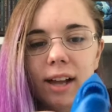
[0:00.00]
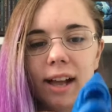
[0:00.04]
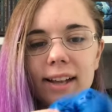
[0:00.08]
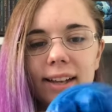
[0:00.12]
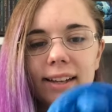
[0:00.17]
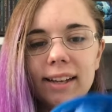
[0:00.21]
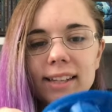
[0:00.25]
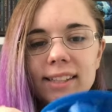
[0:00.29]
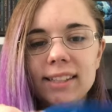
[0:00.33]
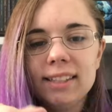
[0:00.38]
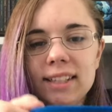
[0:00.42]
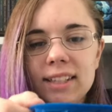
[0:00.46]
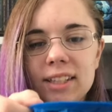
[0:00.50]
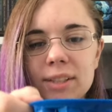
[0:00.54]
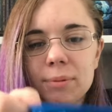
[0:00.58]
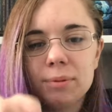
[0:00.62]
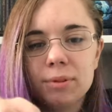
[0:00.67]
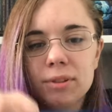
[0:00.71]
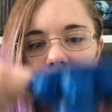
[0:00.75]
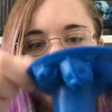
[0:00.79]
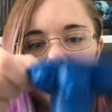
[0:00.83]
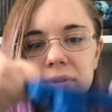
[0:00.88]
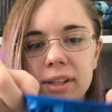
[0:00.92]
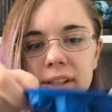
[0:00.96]
I'm guessing it's
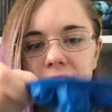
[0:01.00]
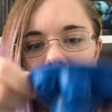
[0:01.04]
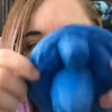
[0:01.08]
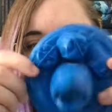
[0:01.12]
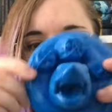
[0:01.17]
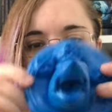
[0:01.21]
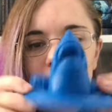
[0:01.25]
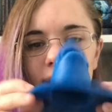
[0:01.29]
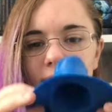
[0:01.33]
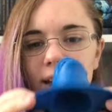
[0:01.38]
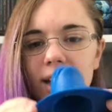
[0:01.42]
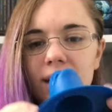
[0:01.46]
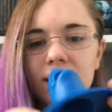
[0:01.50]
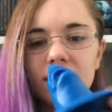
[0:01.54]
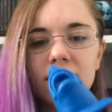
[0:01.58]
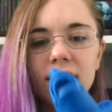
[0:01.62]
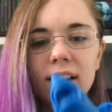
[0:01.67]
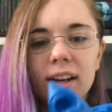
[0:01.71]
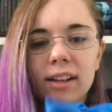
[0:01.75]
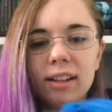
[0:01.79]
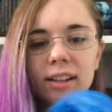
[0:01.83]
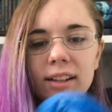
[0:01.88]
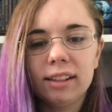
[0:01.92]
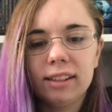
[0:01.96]
supposed to be like, ah,
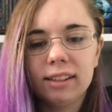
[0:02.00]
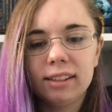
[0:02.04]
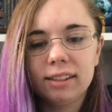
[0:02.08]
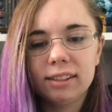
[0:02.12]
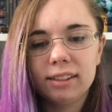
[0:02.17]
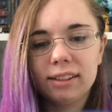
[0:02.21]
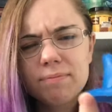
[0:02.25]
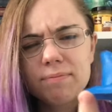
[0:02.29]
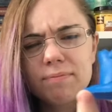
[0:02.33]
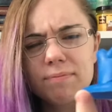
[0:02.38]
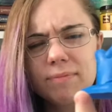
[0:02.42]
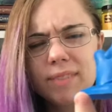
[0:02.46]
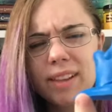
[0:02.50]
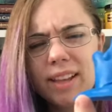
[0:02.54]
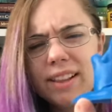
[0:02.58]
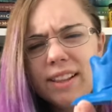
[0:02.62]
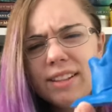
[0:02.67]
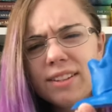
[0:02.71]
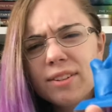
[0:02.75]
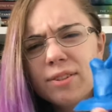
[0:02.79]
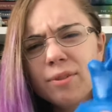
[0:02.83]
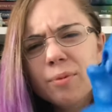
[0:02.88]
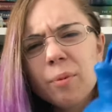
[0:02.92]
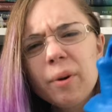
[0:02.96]
like
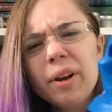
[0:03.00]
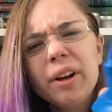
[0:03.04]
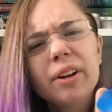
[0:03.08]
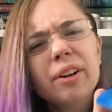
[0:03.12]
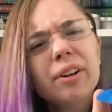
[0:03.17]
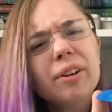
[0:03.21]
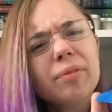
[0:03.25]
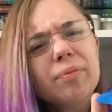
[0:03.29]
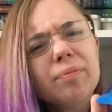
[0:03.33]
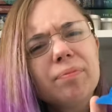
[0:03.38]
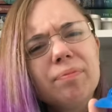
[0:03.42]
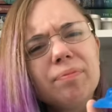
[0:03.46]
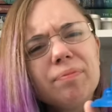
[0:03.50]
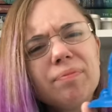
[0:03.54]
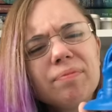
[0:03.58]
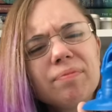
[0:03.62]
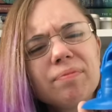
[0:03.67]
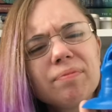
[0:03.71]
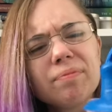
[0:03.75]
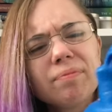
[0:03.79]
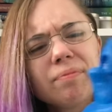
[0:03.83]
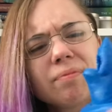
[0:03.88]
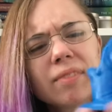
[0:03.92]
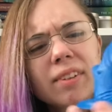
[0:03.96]
this is weird.
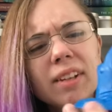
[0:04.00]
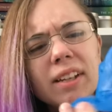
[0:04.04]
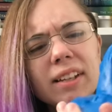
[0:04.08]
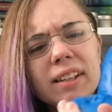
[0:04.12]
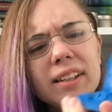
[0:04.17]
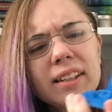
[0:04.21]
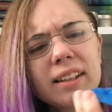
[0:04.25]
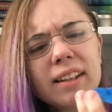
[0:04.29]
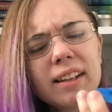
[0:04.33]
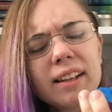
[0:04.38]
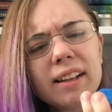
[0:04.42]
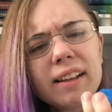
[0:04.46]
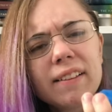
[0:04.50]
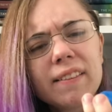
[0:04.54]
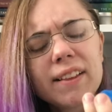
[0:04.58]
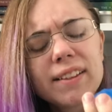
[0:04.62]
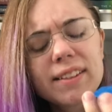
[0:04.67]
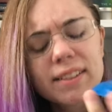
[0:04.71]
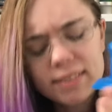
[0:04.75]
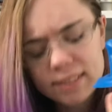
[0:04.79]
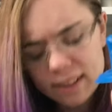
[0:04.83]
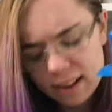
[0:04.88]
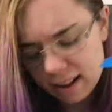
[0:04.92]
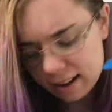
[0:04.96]

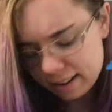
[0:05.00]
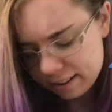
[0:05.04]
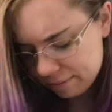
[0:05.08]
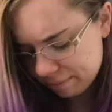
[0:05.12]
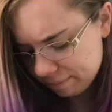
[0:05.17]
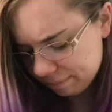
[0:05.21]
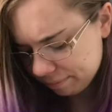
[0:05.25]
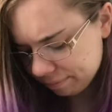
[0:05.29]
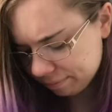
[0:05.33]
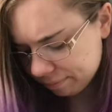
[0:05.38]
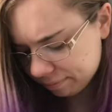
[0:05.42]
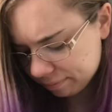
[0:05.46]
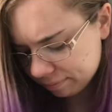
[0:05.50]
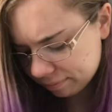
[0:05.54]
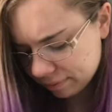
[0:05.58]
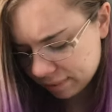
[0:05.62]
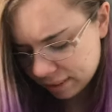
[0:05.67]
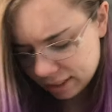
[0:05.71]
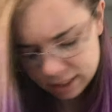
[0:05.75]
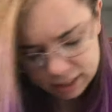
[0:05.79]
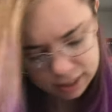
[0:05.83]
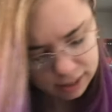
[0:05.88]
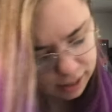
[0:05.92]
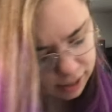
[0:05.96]
This is odd.
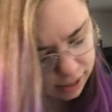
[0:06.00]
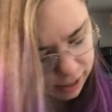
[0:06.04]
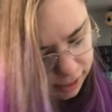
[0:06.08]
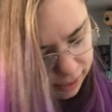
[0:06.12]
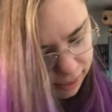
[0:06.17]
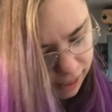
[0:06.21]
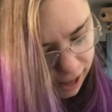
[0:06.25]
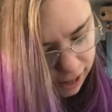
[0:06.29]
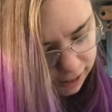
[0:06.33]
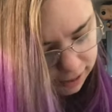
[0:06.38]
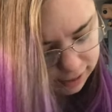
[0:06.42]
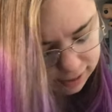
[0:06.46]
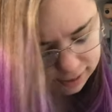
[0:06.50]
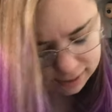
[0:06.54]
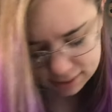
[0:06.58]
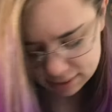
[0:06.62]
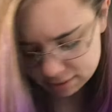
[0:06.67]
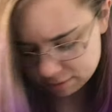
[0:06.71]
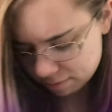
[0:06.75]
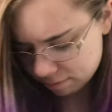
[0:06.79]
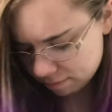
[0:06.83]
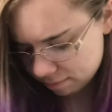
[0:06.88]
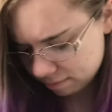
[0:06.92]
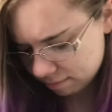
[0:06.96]

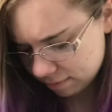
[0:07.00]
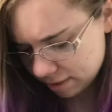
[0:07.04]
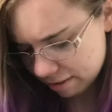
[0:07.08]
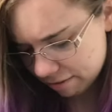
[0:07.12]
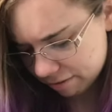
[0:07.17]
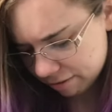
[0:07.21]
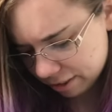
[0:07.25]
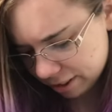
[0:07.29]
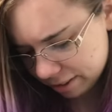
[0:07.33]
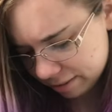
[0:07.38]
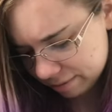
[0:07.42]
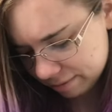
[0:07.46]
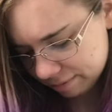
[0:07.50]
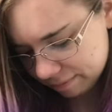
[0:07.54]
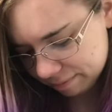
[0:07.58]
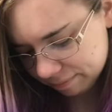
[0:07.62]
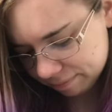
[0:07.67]
That's different.